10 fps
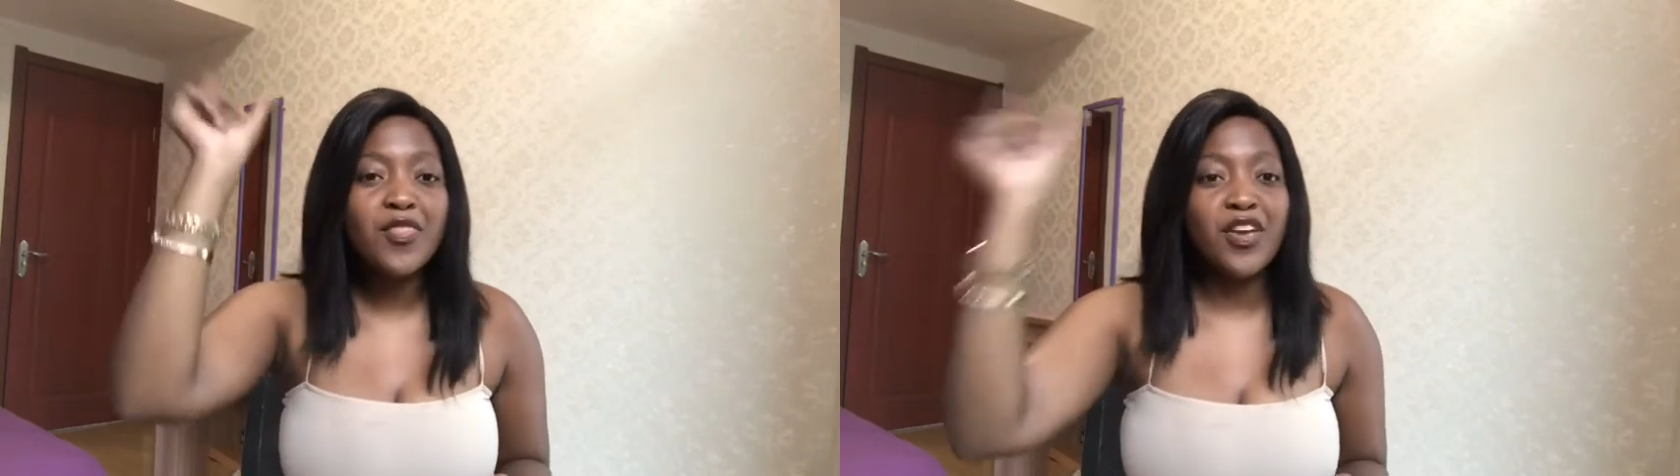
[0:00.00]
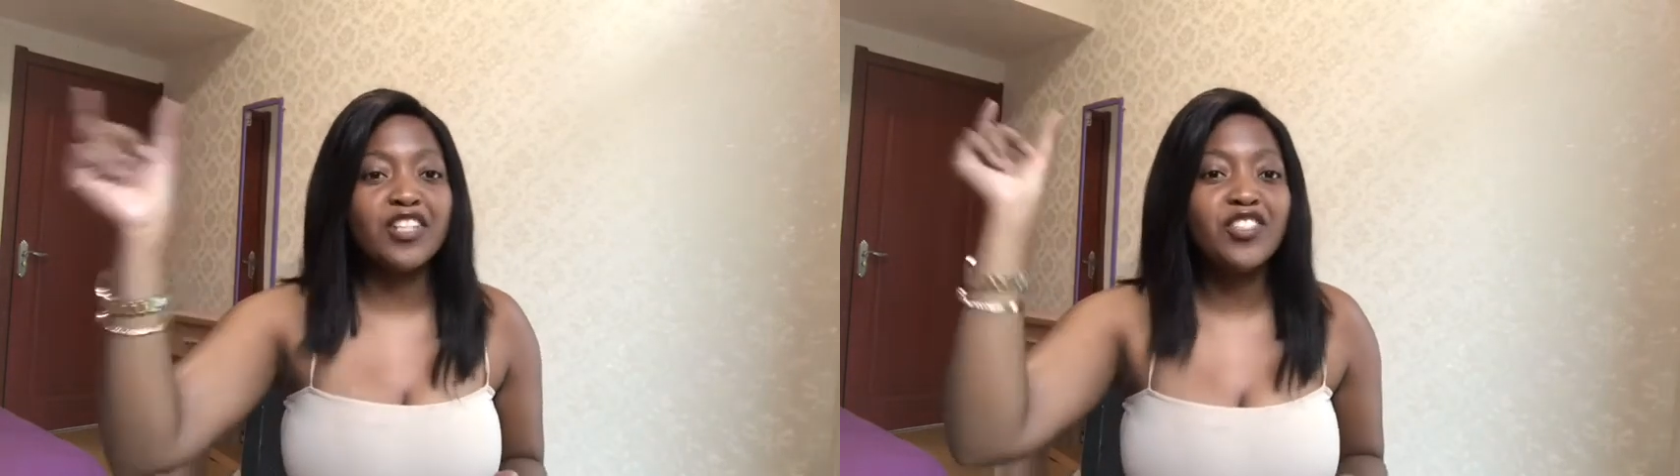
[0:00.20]

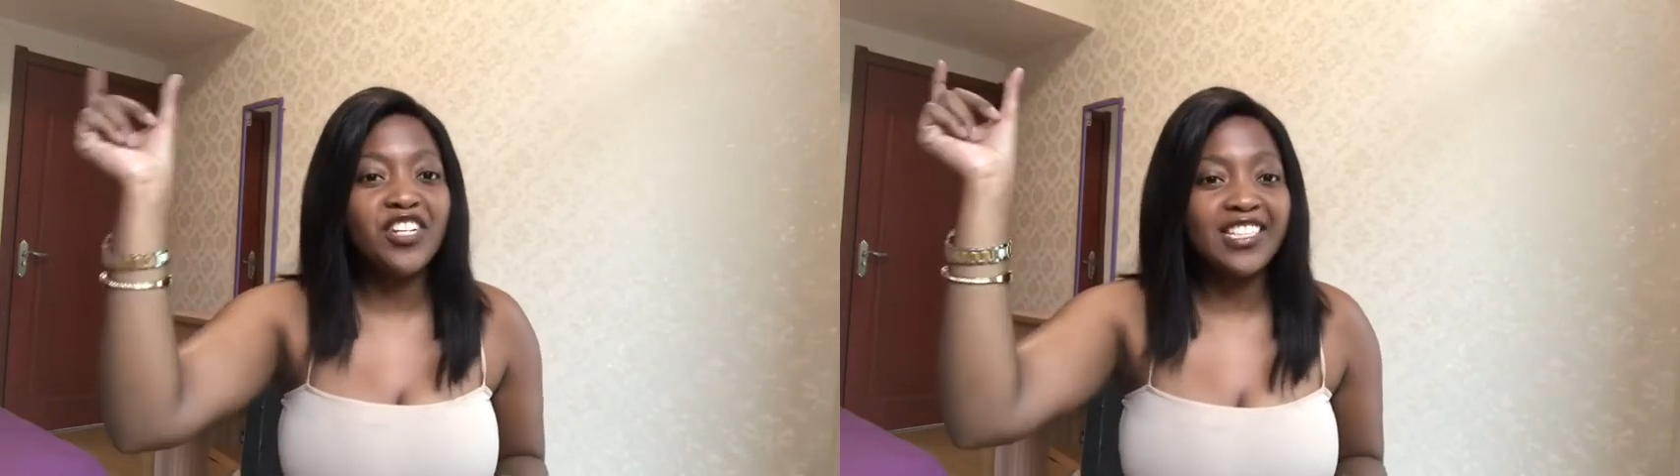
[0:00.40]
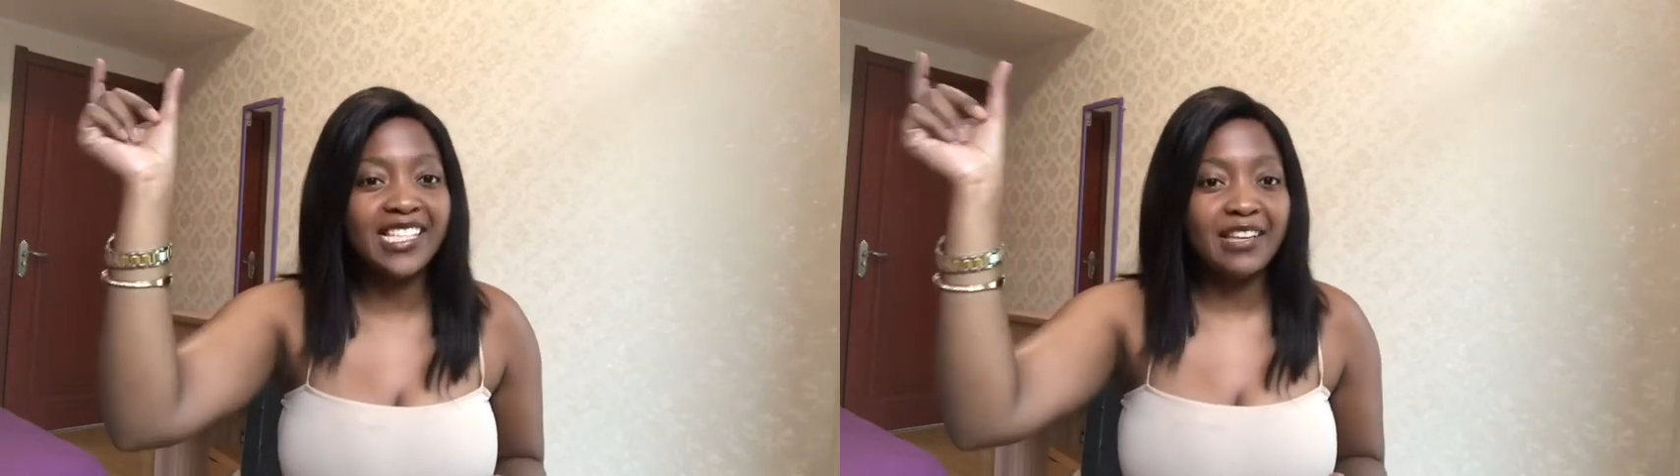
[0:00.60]
the
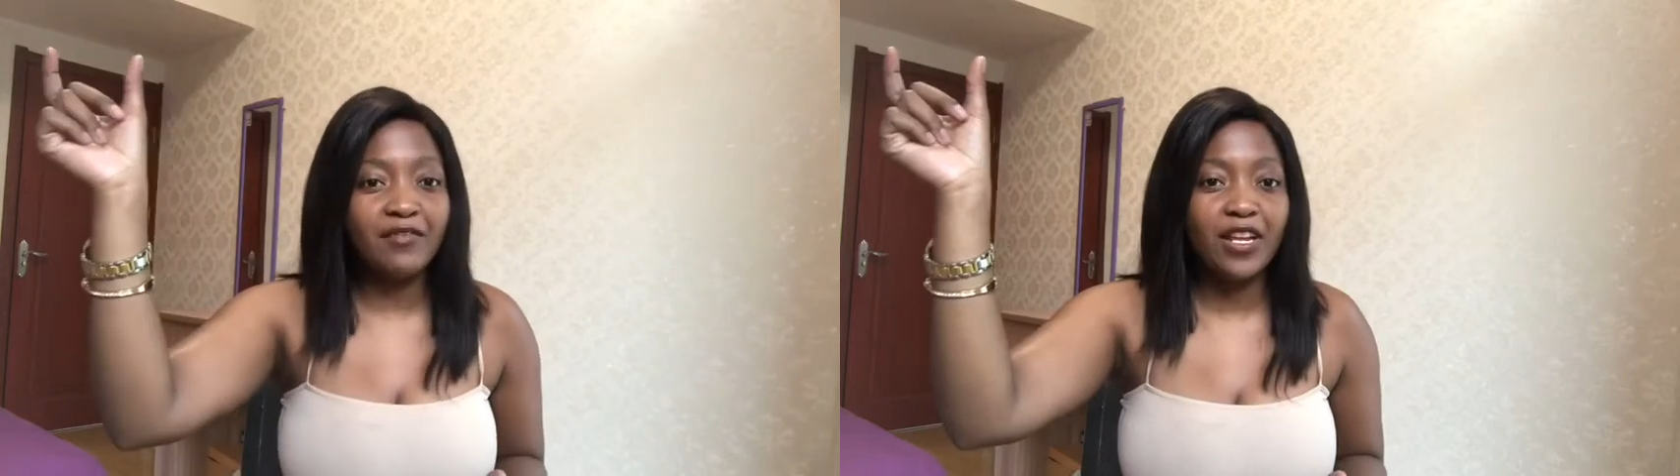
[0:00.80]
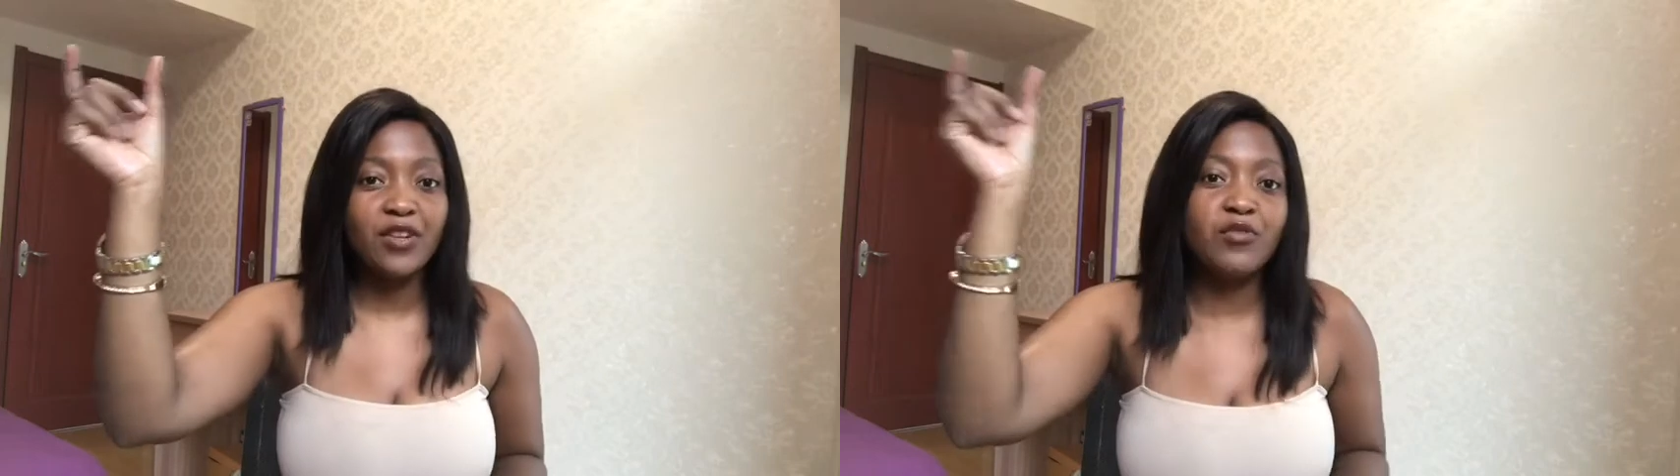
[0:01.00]
intrinsic value,